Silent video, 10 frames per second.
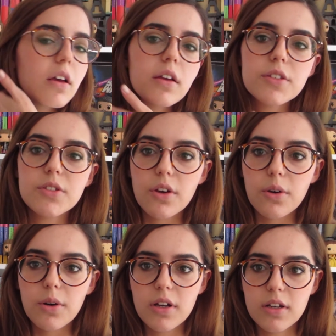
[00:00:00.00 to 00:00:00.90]

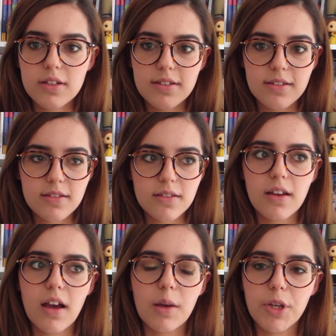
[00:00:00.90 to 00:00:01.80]
so
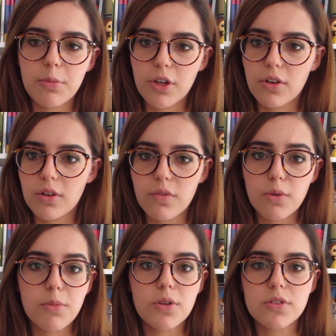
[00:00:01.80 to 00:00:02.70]
I'm going to be going over
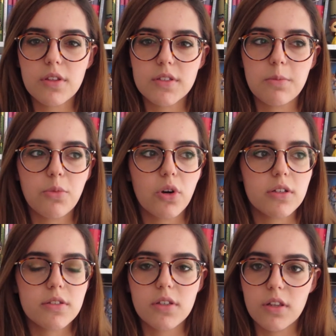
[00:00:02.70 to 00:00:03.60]
most of the same
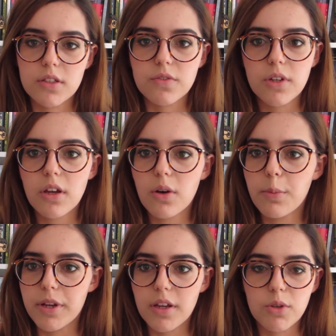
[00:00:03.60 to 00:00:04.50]
points in this video,
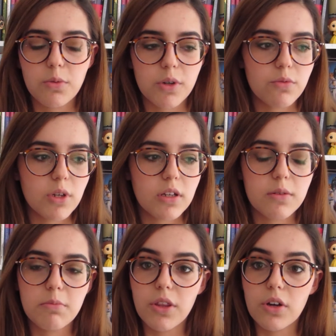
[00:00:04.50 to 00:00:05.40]
but if you want to
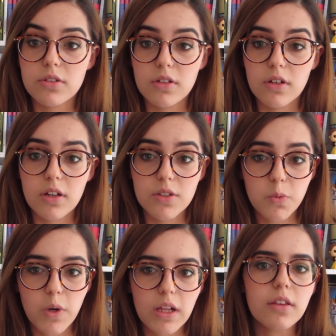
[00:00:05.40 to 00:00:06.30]
read my thoughts on it as
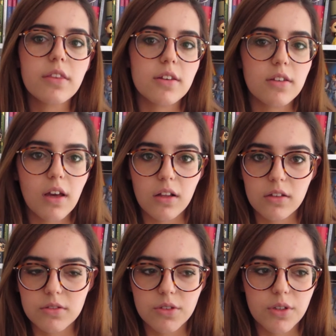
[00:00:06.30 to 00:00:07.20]
well, then
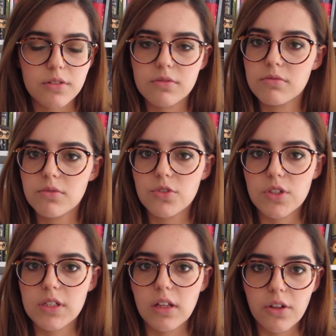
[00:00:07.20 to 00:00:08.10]
you can
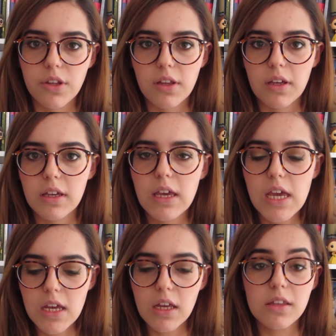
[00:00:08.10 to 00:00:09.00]
just click on the link
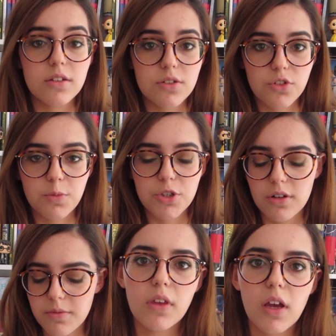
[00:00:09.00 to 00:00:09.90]
in the
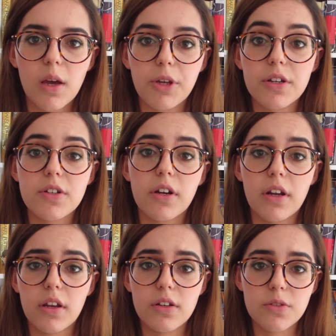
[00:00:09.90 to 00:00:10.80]
description. I'm going to start
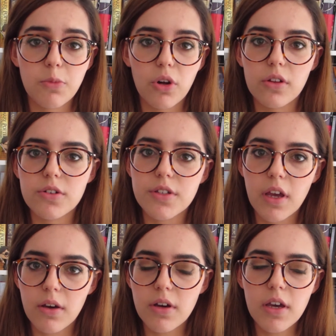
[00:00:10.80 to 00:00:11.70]
getting into spoilers
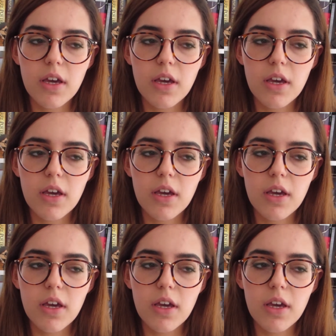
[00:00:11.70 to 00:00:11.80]
now.